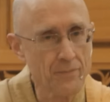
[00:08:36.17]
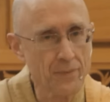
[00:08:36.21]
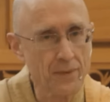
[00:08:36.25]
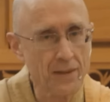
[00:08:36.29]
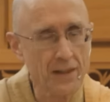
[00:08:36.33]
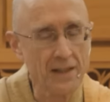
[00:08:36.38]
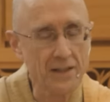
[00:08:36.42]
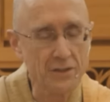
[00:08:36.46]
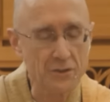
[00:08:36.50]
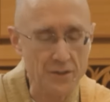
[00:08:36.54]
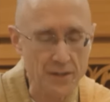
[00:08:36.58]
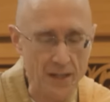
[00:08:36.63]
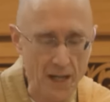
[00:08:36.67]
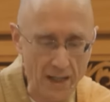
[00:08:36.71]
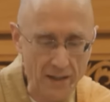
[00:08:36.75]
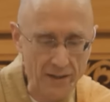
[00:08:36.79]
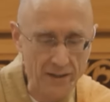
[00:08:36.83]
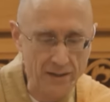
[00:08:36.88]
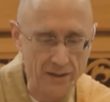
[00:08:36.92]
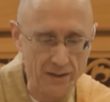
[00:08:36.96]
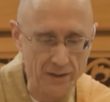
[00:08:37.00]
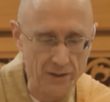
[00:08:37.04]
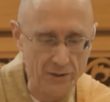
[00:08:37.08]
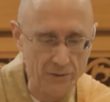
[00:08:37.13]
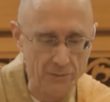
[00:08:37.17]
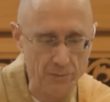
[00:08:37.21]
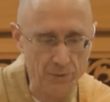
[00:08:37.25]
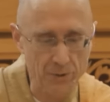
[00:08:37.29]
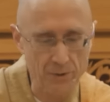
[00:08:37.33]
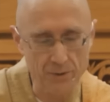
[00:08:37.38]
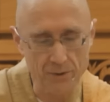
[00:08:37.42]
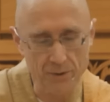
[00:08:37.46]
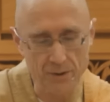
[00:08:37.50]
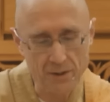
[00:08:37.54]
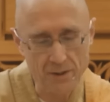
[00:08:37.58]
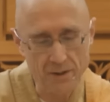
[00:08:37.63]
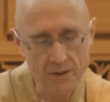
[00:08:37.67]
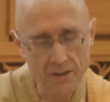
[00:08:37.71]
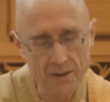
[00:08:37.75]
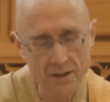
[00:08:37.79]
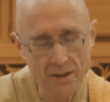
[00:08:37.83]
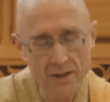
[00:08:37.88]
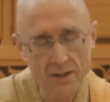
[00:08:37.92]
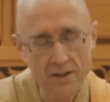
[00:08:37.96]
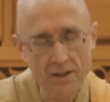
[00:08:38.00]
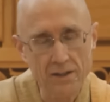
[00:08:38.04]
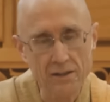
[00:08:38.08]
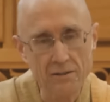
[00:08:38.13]
It's that kind of purity.
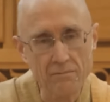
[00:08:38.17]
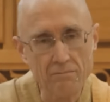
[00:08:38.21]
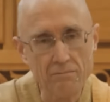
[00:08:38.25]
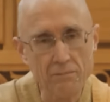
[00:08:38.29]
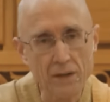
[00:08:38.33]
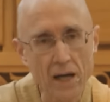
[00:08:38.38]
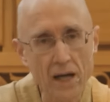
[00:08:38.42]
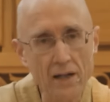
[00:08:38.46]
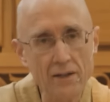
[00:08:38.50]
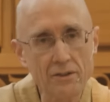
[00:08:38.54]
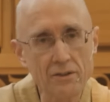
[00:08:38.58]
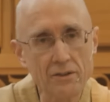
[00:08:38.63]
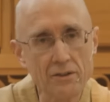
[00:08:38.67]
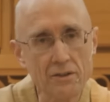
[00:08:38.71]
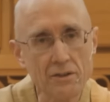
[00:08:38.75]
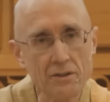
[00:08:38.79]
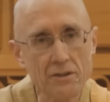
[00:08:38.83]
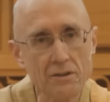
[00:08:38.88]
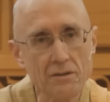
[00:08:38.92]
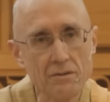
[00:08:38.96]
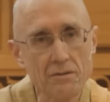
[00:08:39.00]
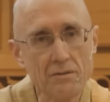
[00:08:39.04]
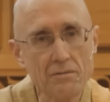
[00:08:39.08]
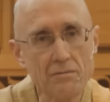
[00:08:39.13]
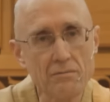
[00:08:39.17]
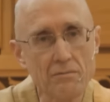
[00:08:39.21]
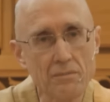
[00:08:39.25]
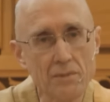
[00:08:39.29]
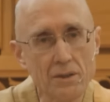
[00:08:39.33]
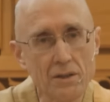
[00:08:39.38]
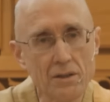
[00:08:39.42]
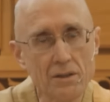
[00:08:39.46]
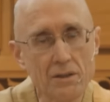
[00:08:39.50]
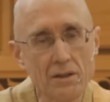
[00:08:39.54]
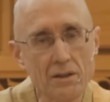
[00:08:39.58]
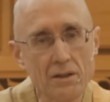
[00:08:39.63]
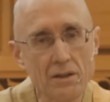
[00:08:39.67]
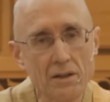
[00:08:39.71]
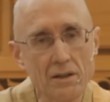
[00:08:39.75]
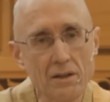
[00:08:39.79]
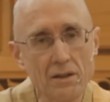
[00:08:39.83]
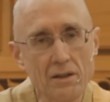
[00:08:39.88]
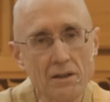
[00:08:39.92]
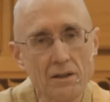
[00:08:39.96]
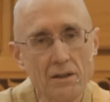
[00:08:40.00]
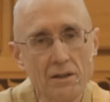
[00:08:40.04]
Immaculate meaning